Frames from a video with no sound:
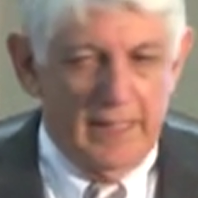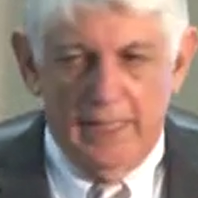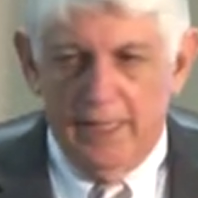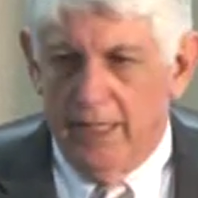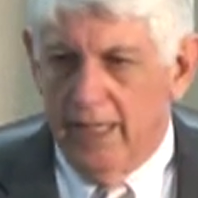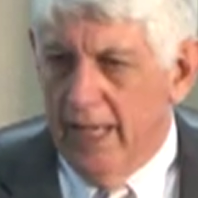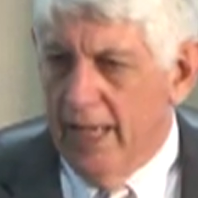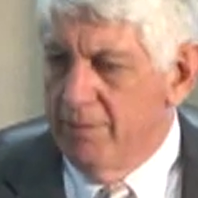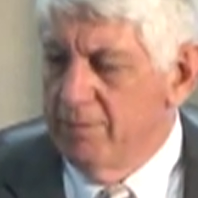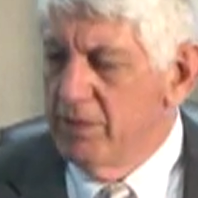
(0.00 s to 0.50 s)

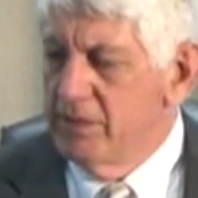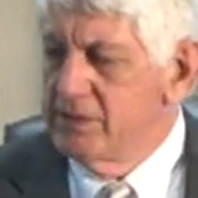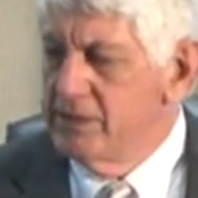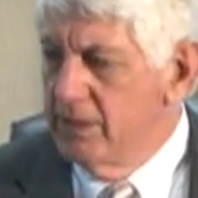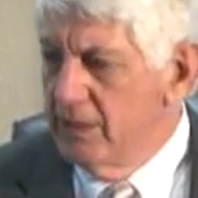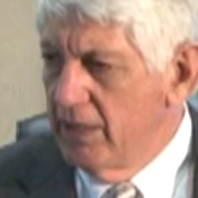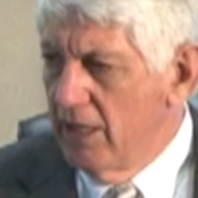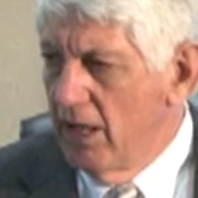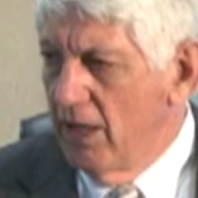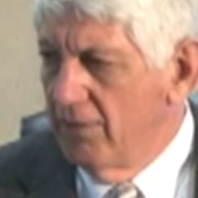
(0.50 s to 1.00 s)
How much do
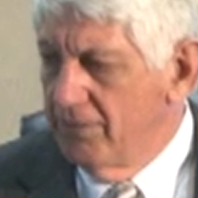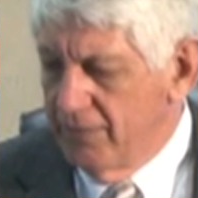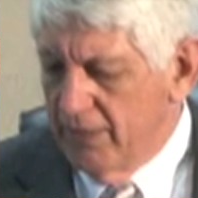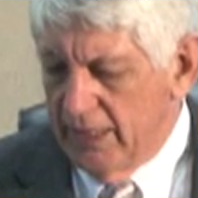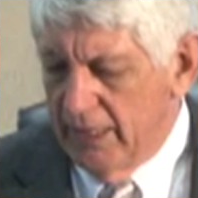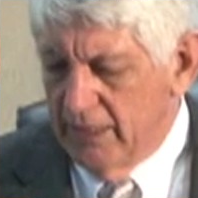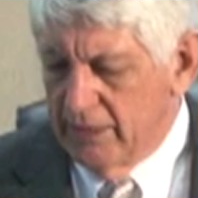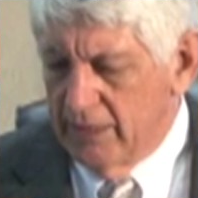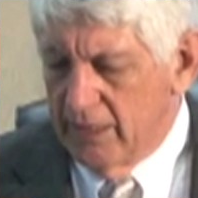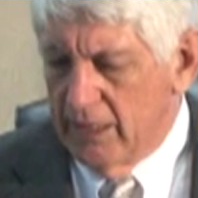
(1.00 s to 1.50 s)
y'all
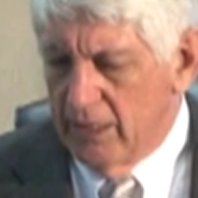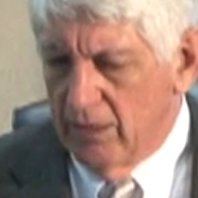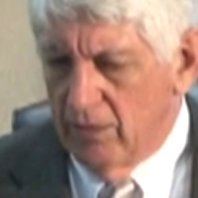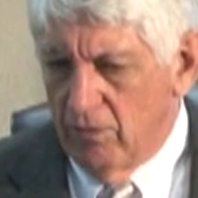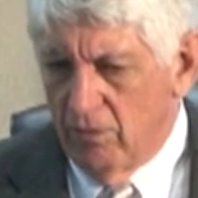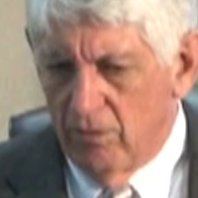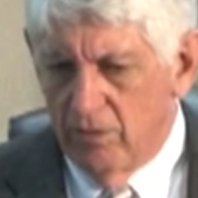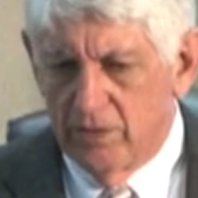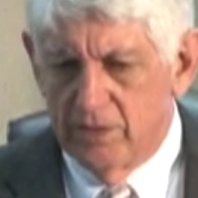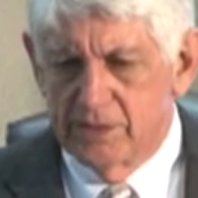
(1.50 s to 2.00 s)
think that a
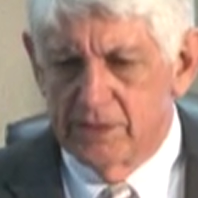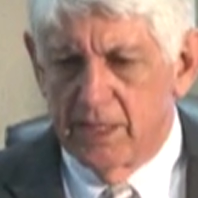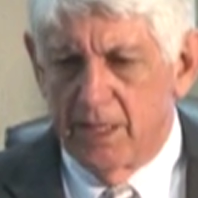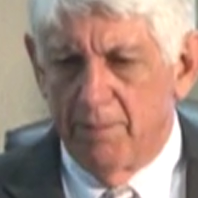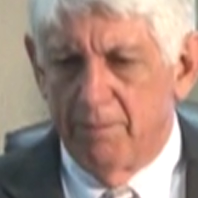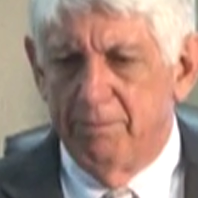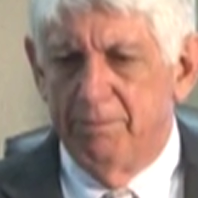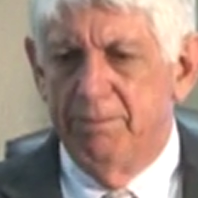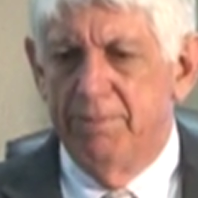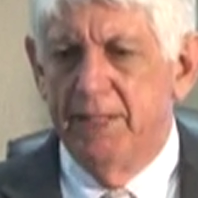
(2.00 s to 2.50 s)
lawyer's
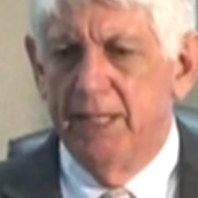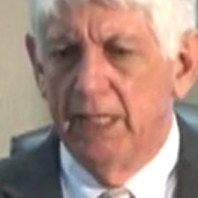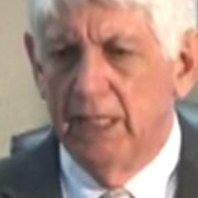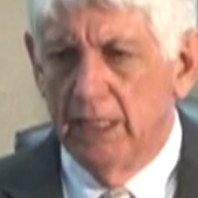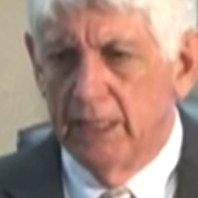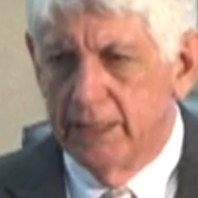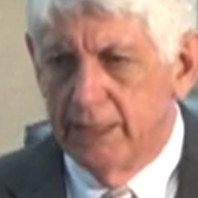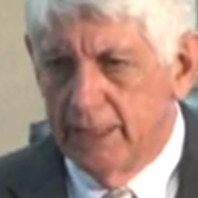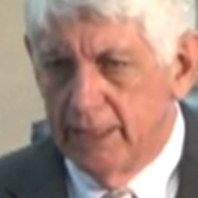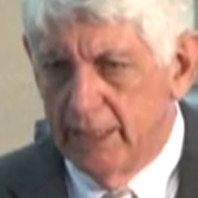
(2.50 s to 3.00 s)

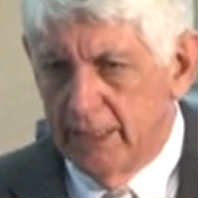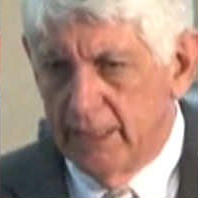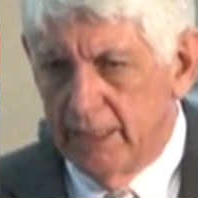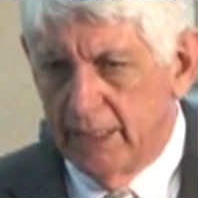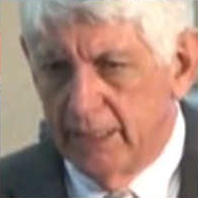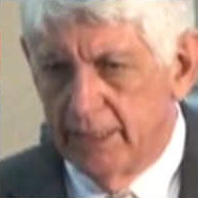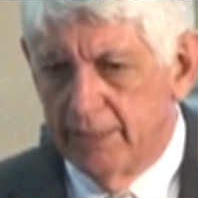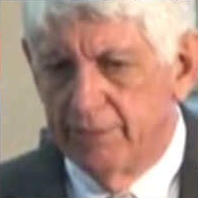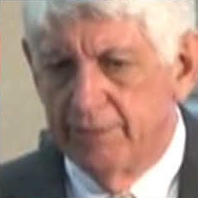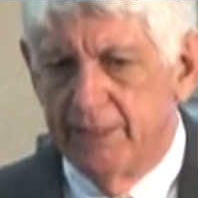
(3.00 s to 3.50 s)
ability
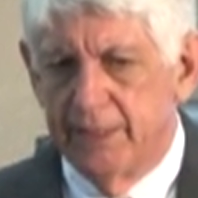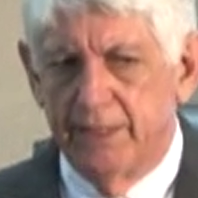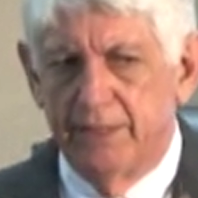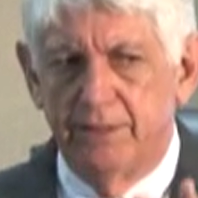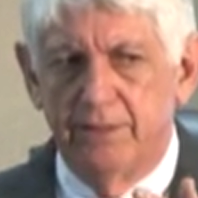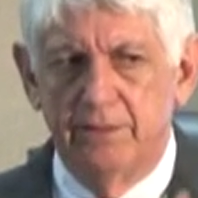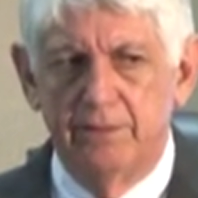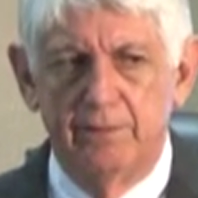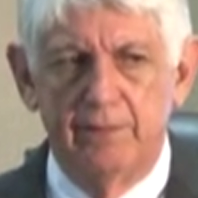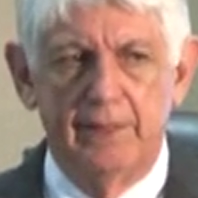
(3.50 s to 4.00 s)
entered
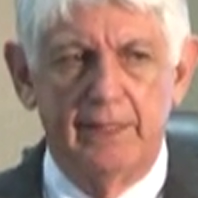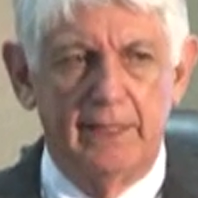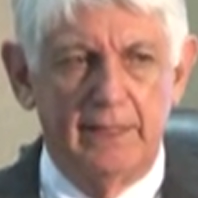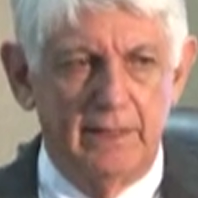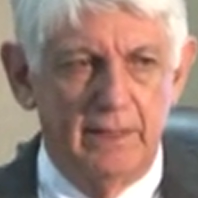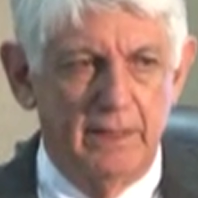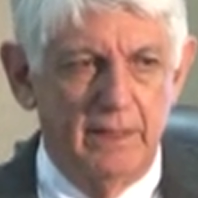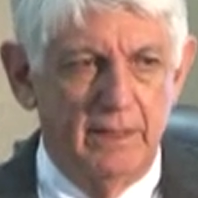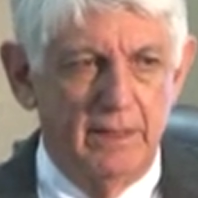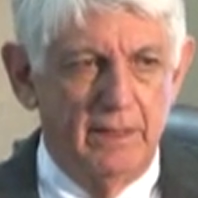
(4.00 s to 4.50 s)
into
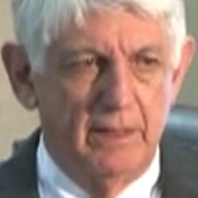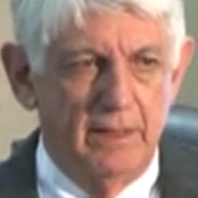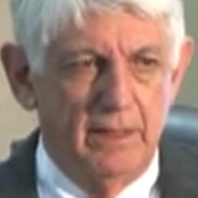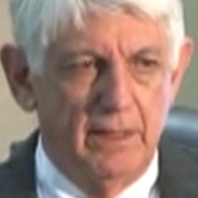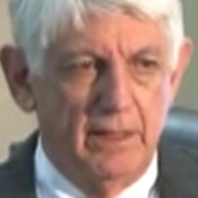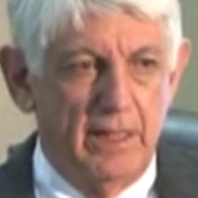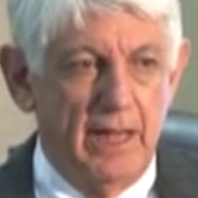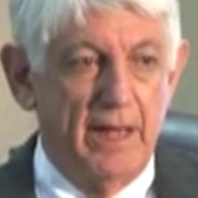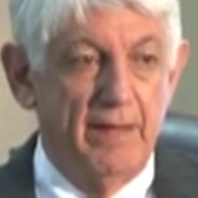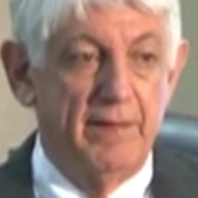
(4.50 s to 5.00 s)
it?
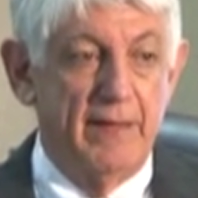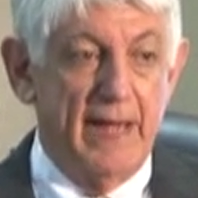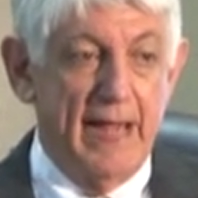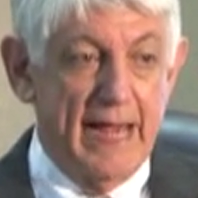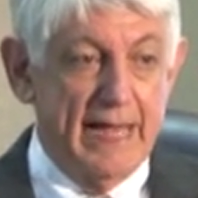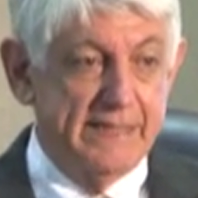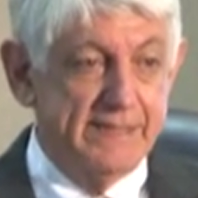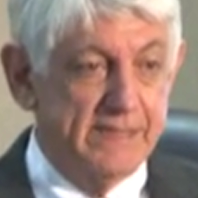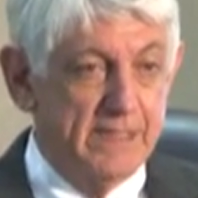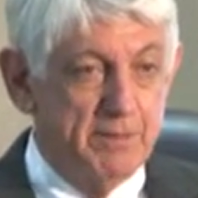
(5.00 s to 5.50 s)
And now they
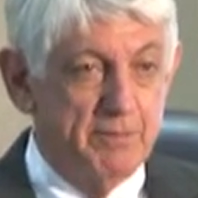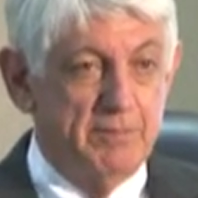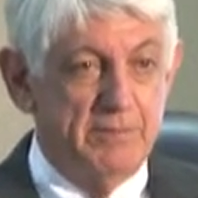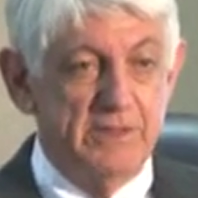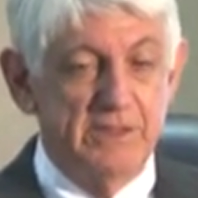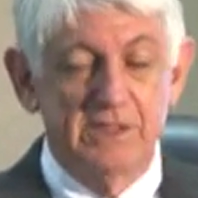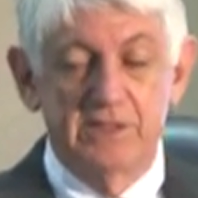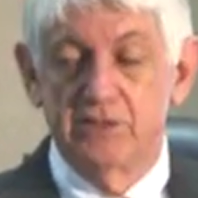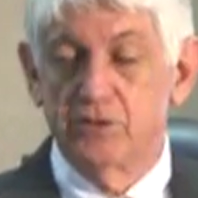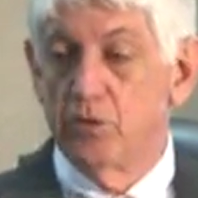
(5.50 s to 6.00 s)
ask them
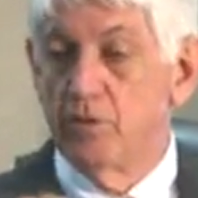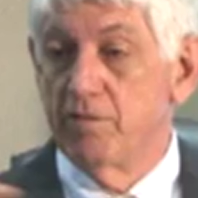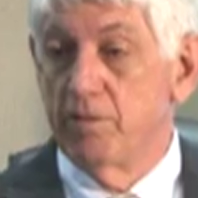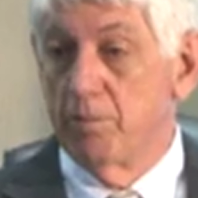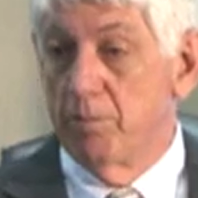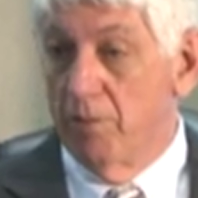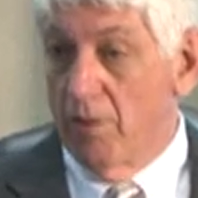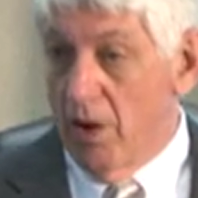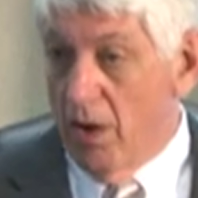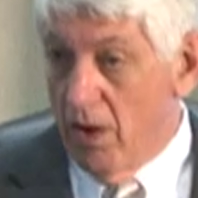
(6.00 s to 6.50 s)
just sort of a
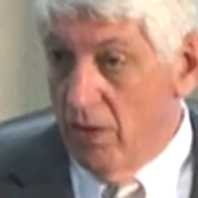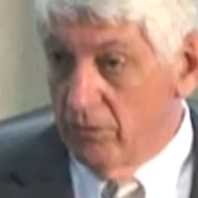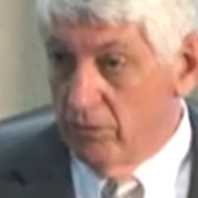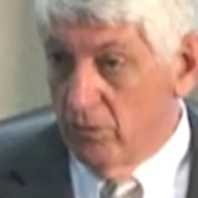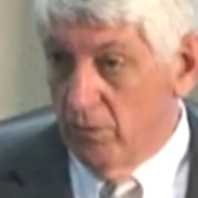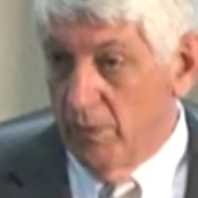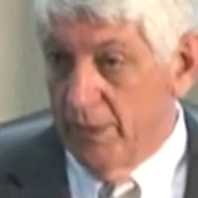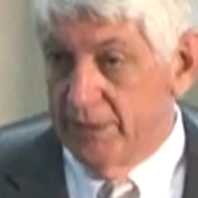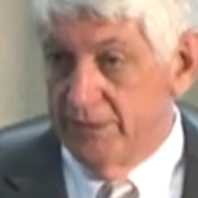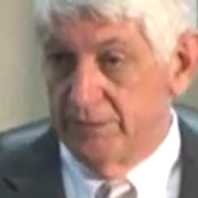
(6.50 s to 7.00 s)
broad
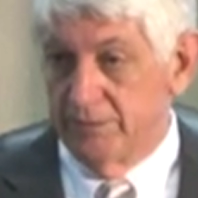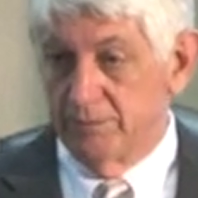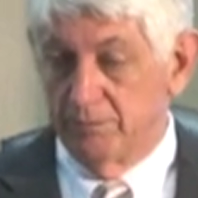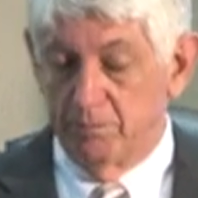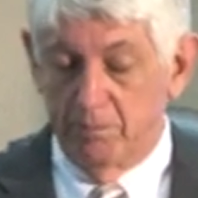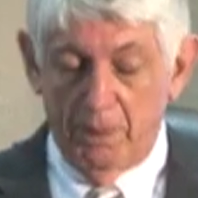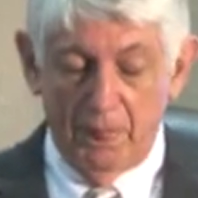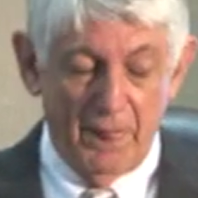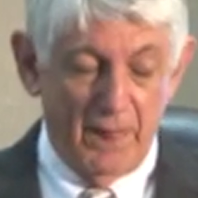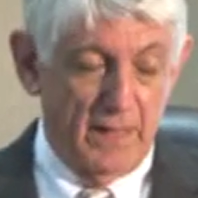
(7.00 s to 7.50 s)
question,
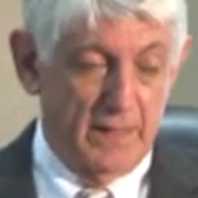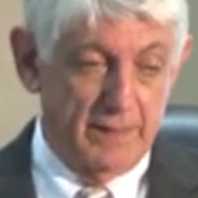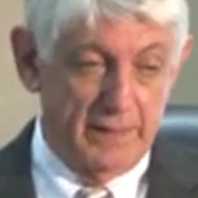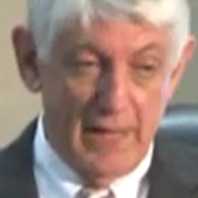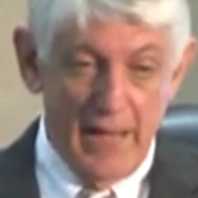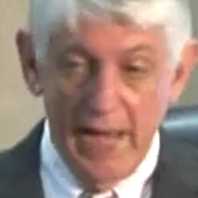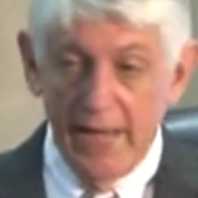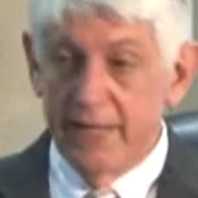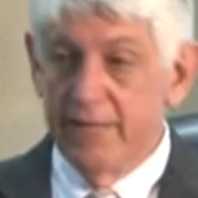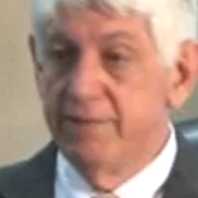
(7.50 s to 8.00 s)

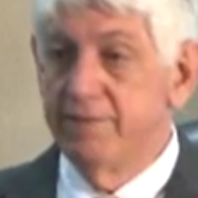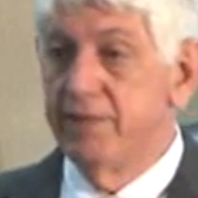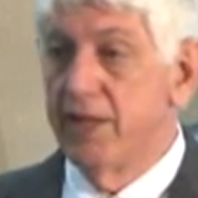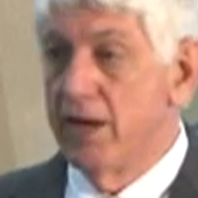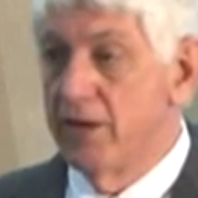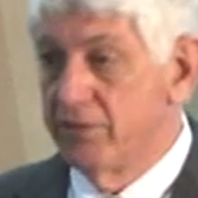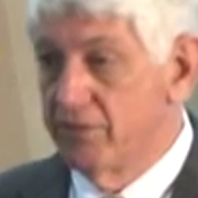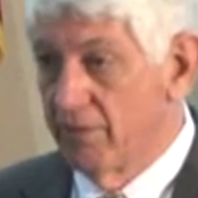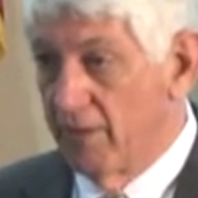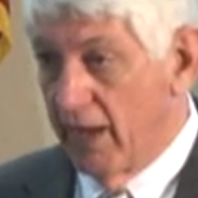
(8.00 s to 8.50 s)
not in
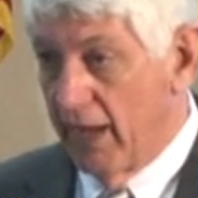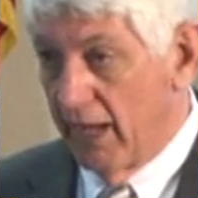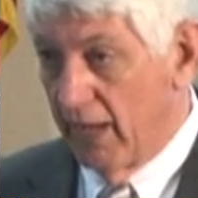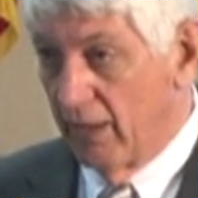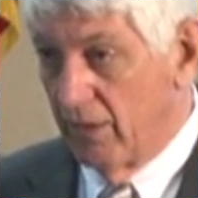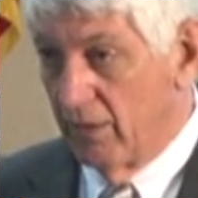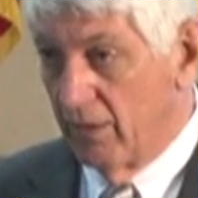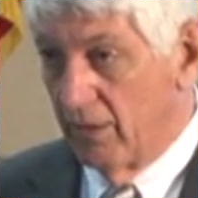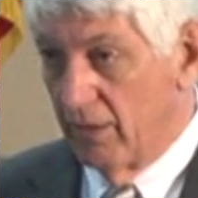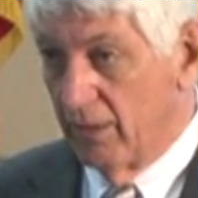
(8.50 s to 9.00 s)
their trial,
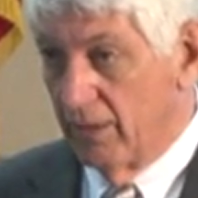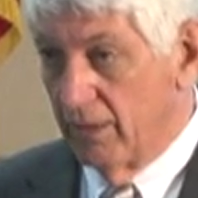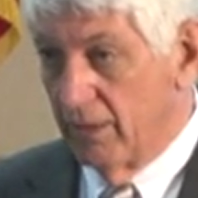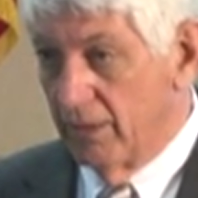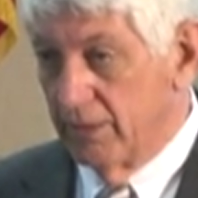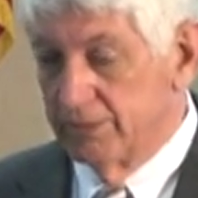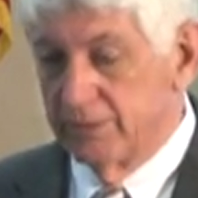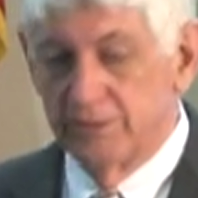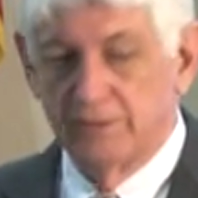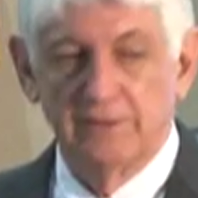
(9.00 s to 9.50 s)

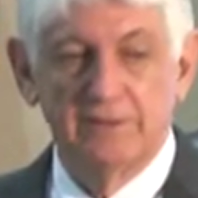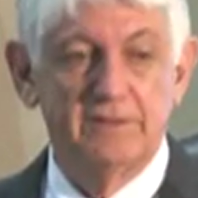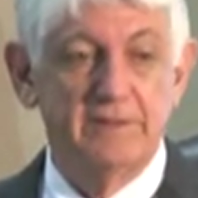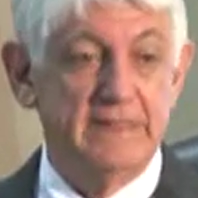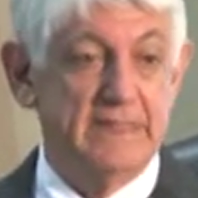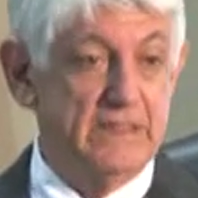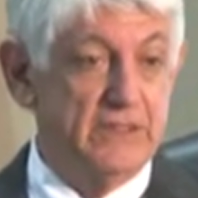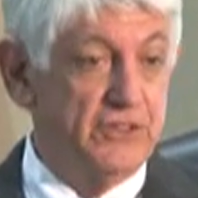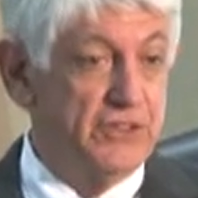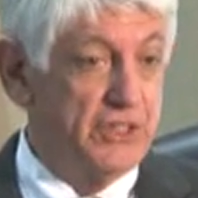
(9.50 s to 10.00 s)
just
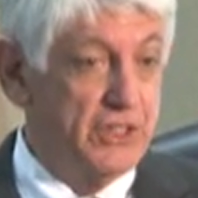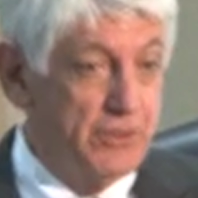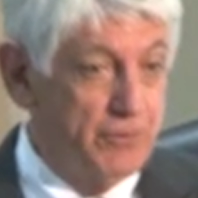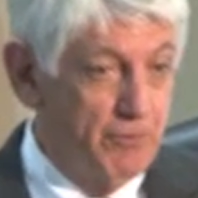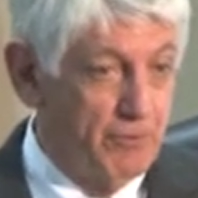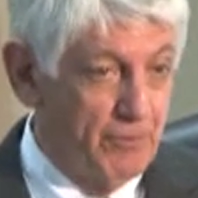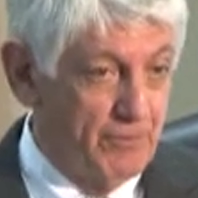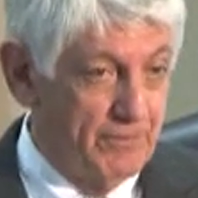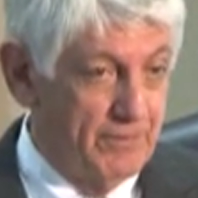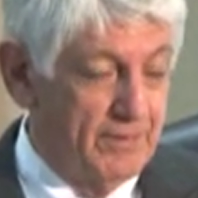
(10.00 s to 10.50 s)
in general.